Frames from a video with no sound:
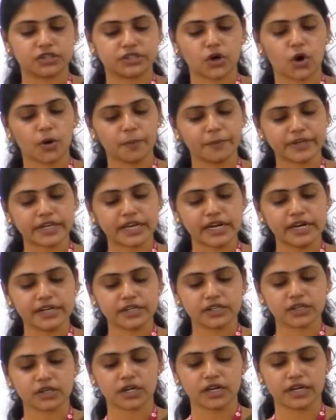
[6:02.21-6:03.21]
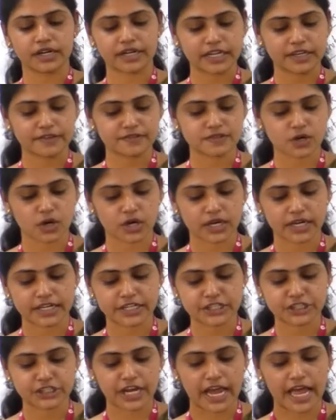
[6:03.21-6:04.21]
Tropical reefs occur
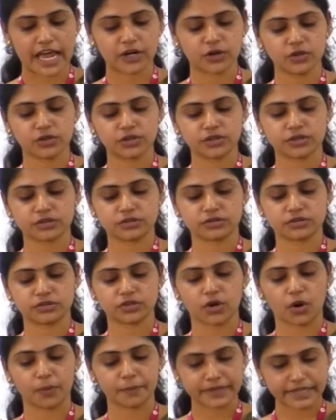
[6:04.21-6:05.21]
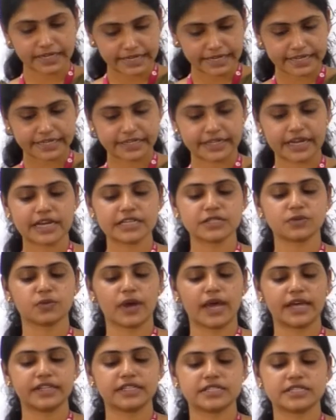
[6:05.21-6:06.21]
in shallow tropical areas
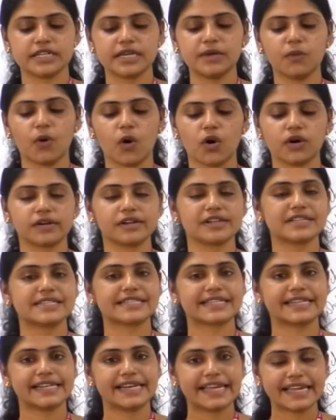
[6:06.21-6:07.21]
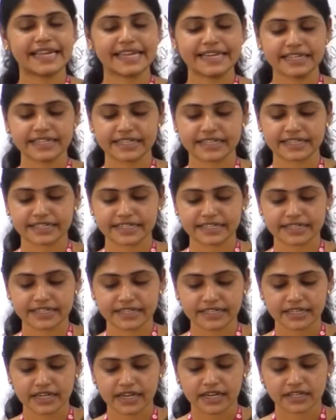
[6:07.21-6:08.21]
where the sea water is clean,
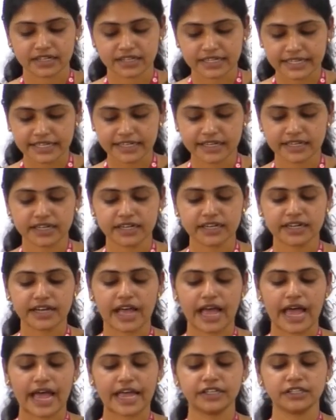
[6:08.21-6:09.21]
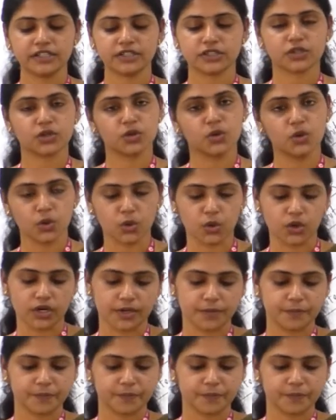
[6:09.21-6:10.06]
clear and cool.